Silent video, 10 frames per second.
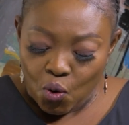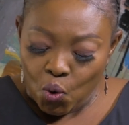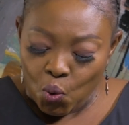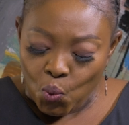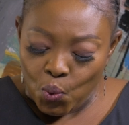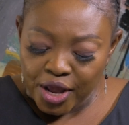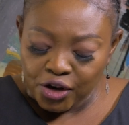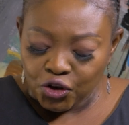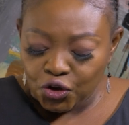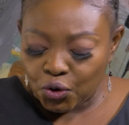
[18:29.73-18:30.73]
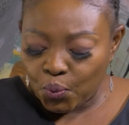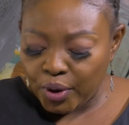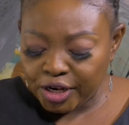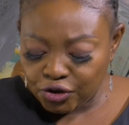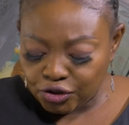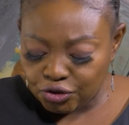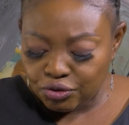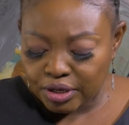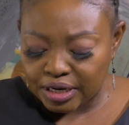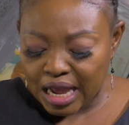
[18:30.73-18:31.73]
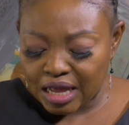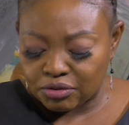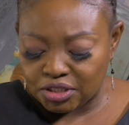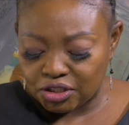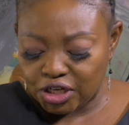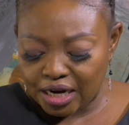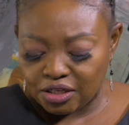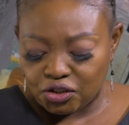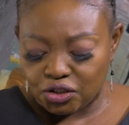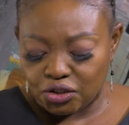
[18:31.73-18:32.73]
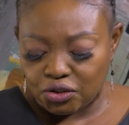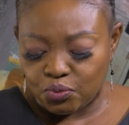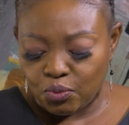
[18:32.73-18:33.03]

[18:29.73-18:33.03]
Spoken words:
Or when you do encounter challenges,